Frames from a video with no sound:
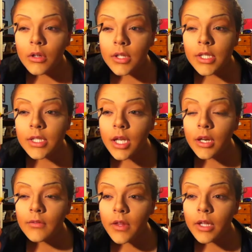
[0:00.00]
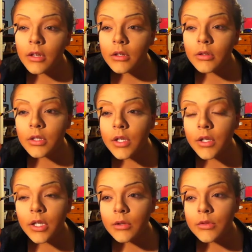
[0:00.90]
This is kind of like
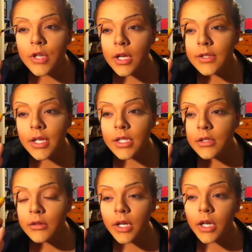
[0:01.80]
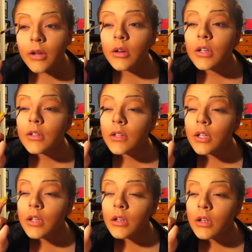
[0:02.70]
turning into a drag-zaster right now, honestly.